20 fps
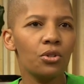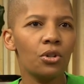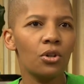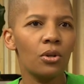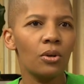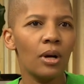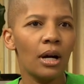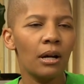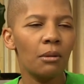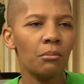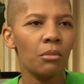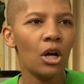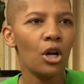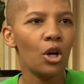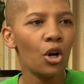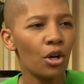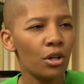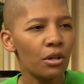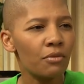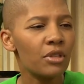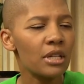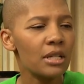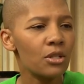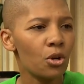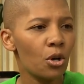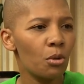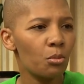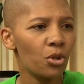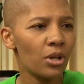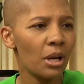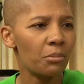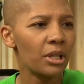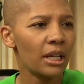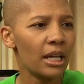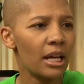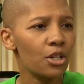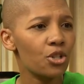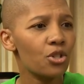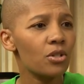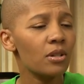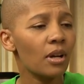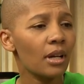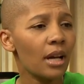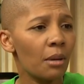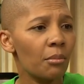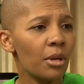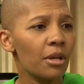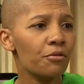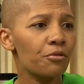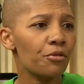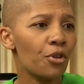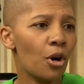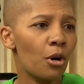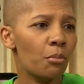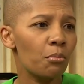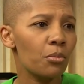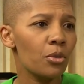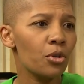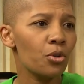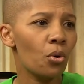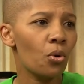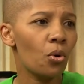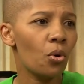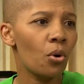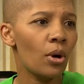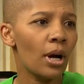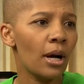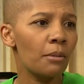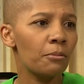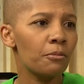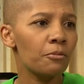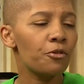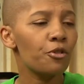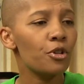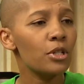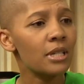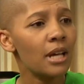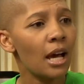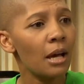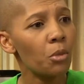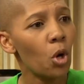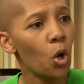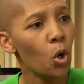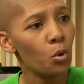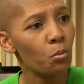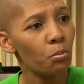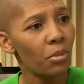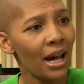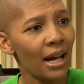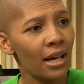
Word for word: You know, a lot of these home loan applications are coming from your first-time home